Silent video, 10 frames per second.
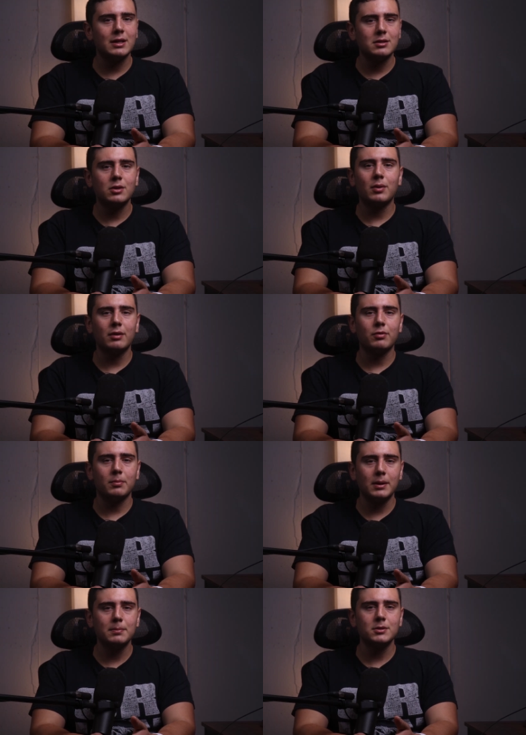gets annoying
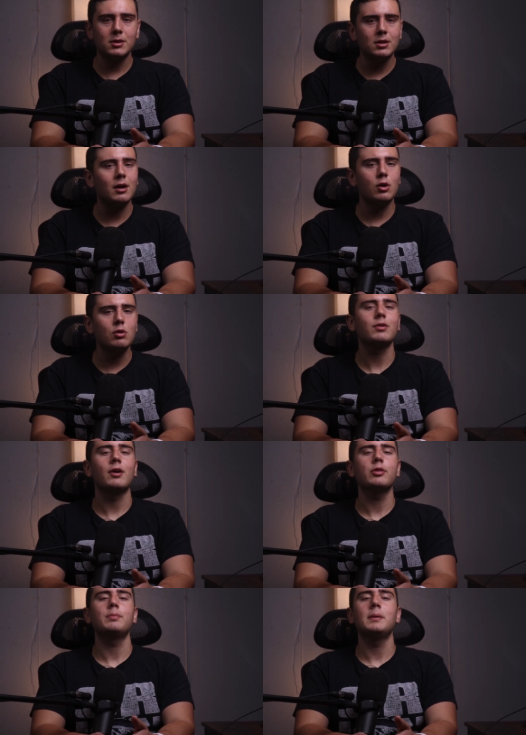for people to talk
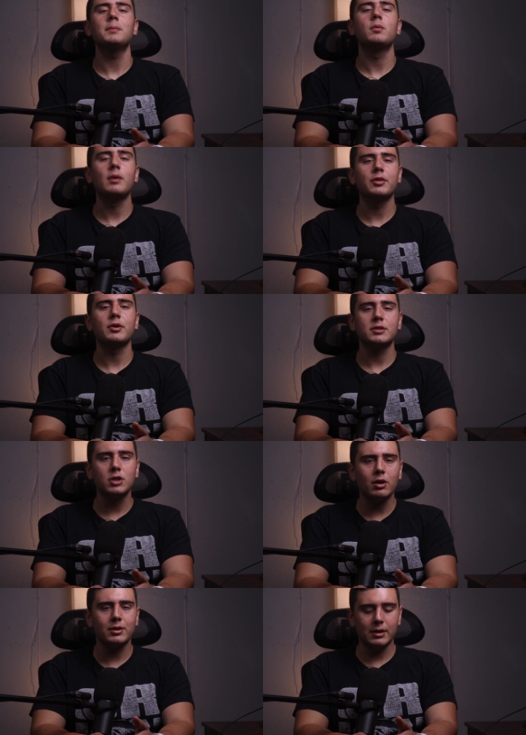over other people while they're
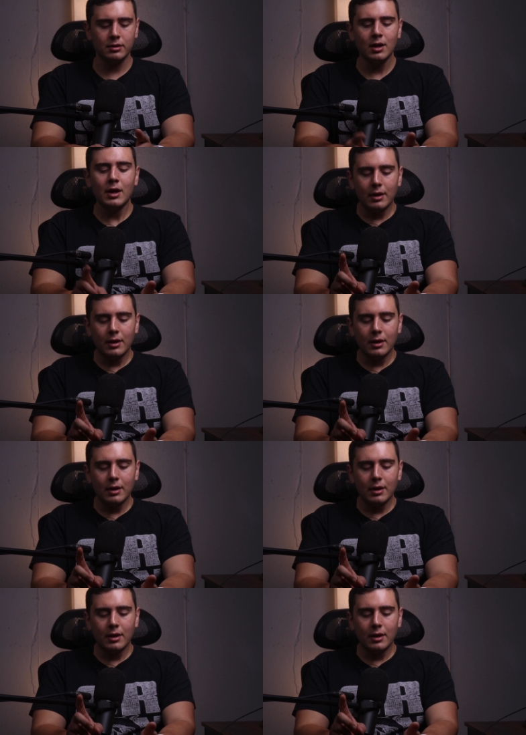talking.